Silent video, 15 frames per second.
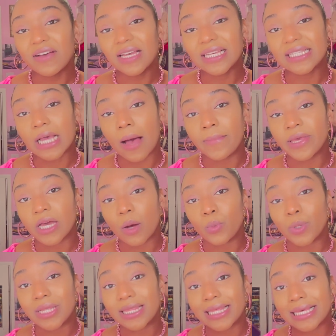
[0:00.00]
is coming up
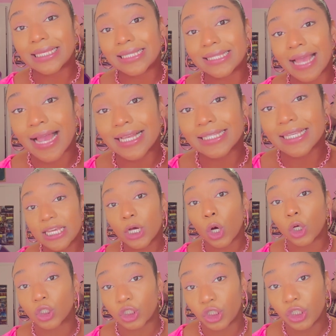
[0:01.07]
with these sexy
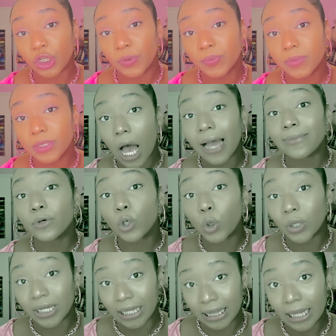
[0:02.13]
costumes, I'm
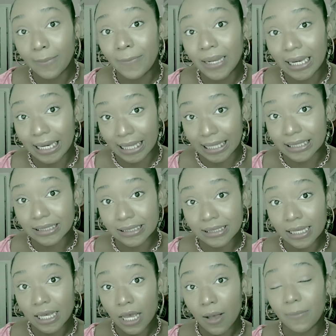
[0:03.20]
calling the police.
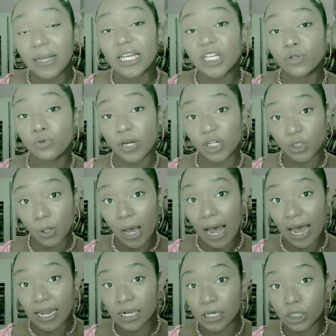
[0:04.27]
please raise
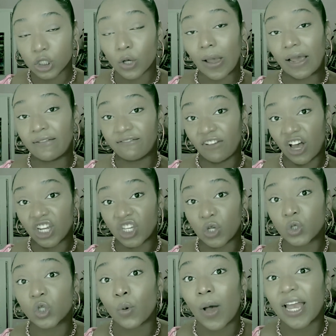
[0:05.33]
your hand and stop behind
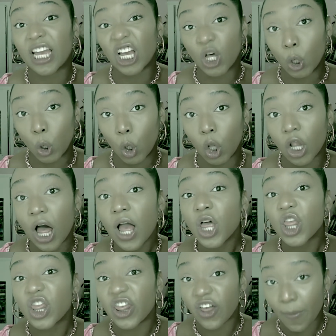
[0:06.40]
you so I can call the